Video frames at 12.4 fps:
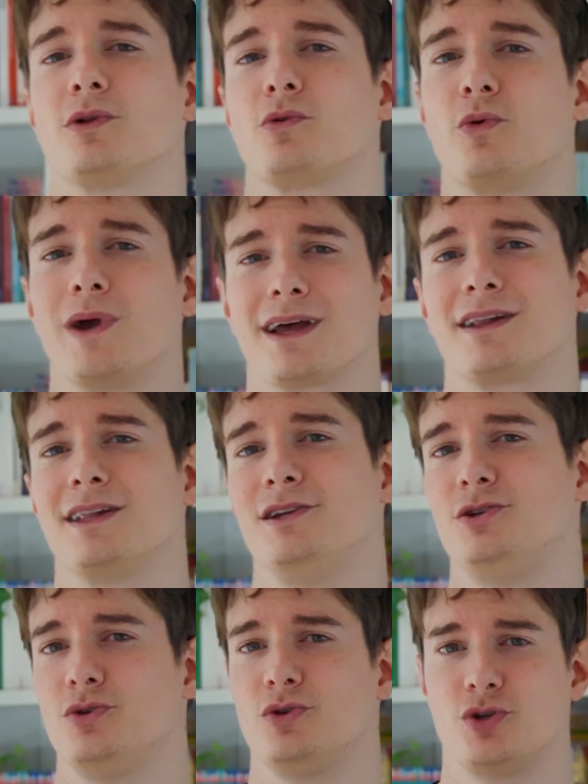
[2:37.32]
quickly
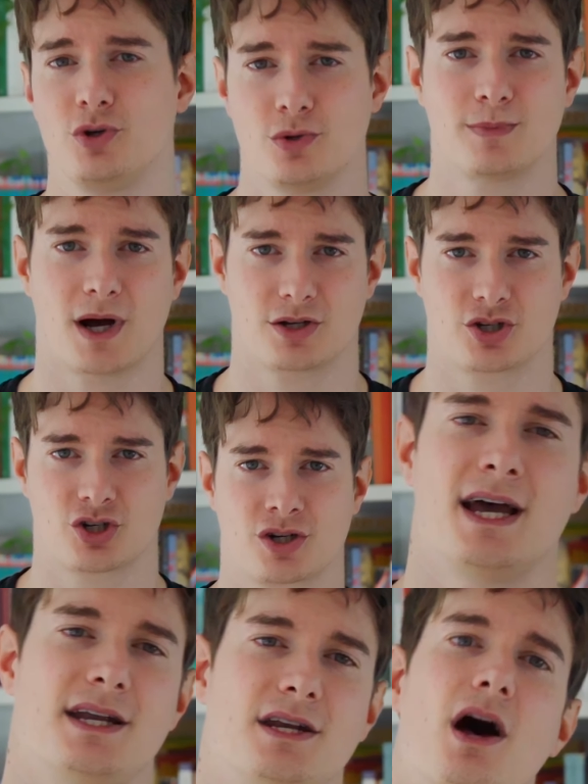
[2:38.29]
do too much
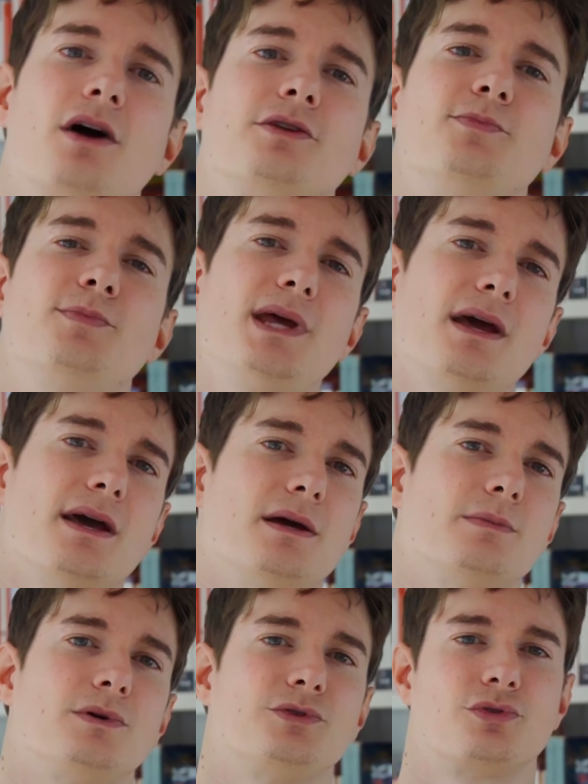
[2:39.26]
and not be
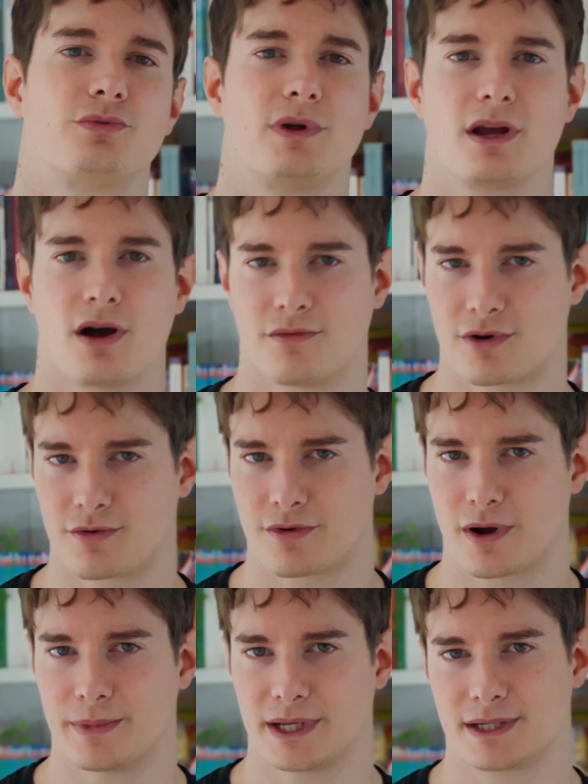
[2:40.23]
able to recover from
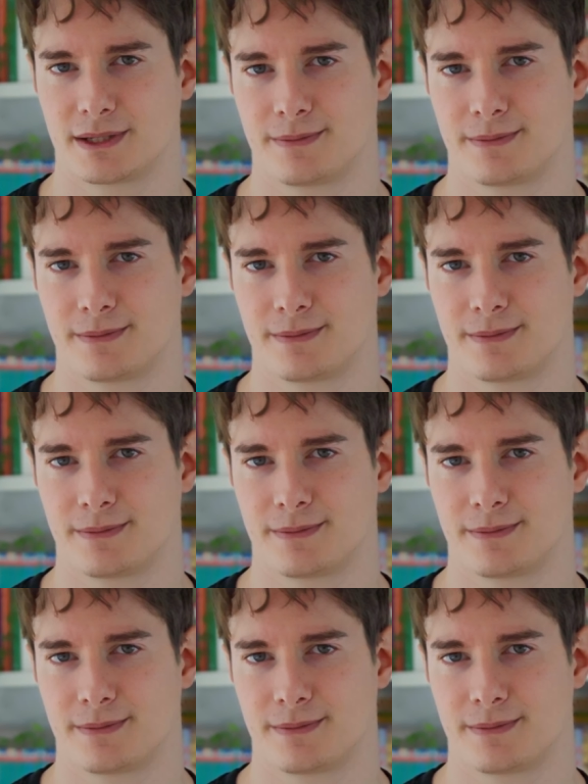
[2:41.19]
it.